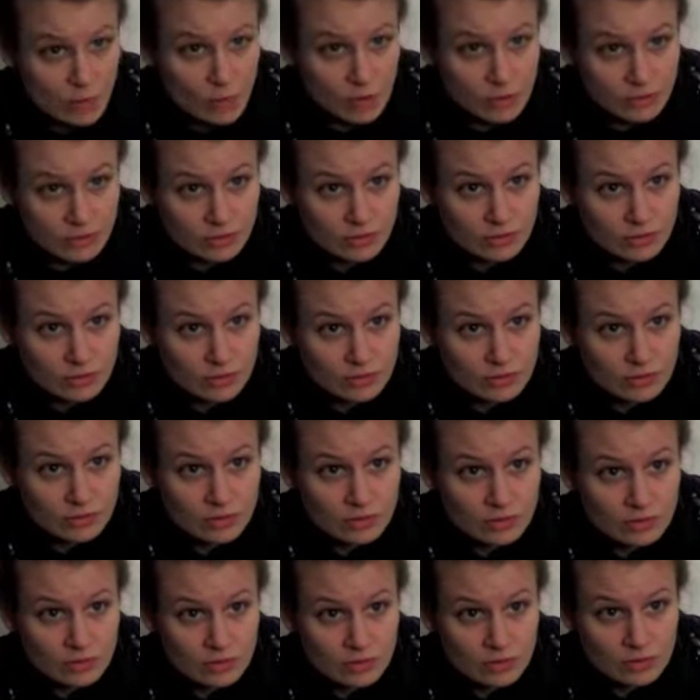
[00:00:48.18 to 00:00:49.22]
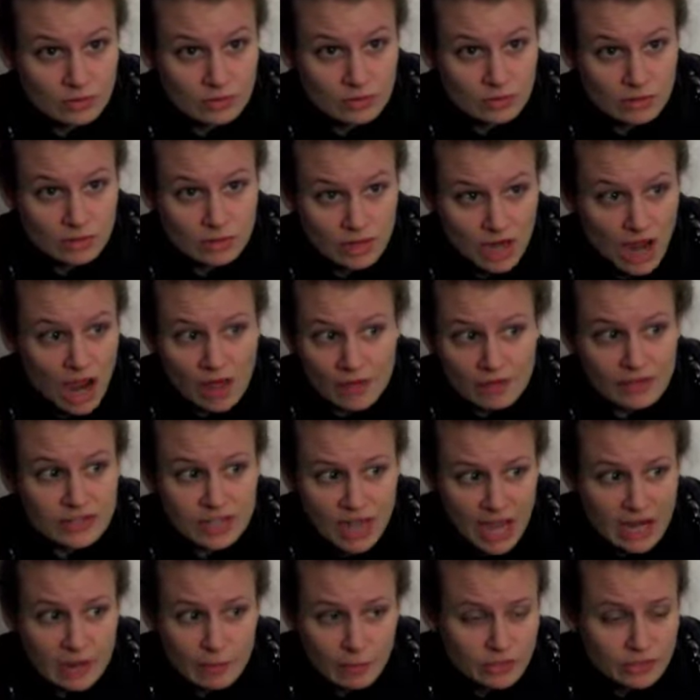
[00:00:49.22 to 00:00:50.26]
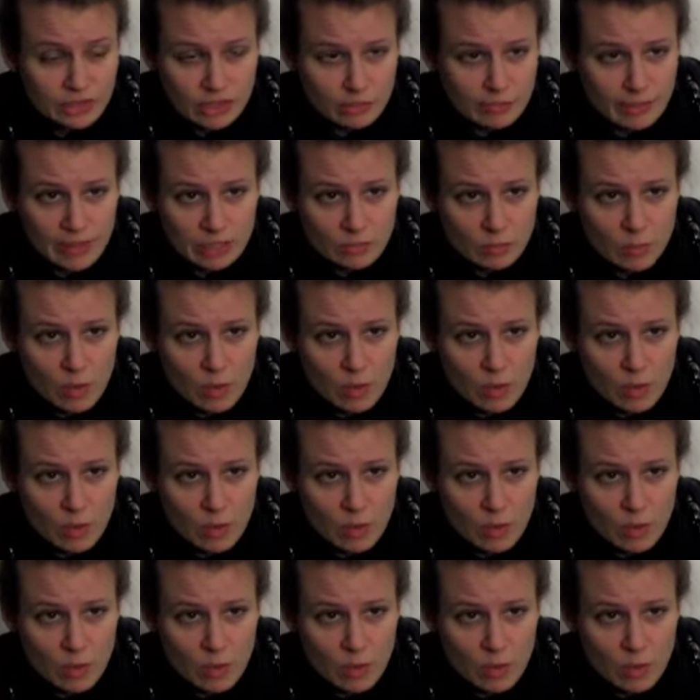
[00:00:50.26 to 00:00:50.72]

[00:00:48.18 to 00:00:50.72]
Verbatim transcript: ones. Yeah, the tiny ones are the best